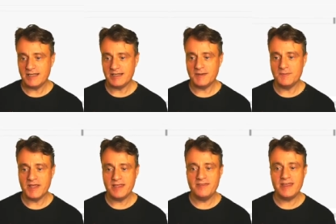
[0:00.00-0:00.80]
Um,
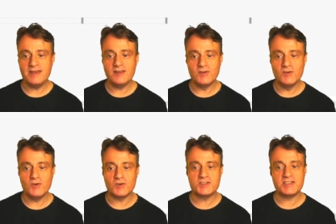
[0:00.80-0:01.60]
it then
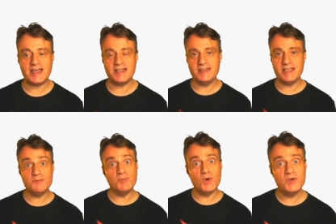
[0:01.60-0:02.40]
looks at the
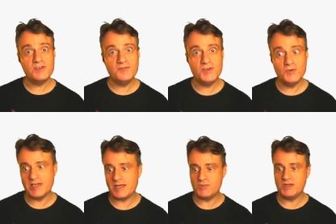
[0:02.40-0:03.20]
point of view
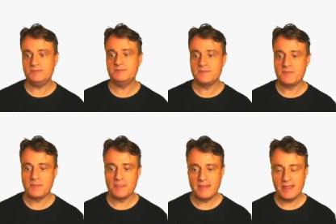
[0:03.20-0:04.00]
camera
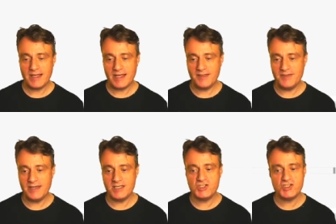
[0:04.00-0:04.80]
and then
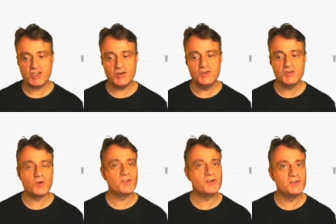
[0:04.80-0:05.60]
it shows
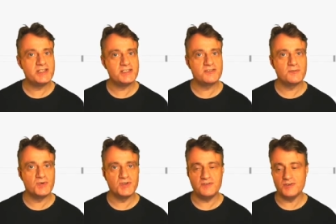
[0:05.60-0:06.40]
what the contents of the point of view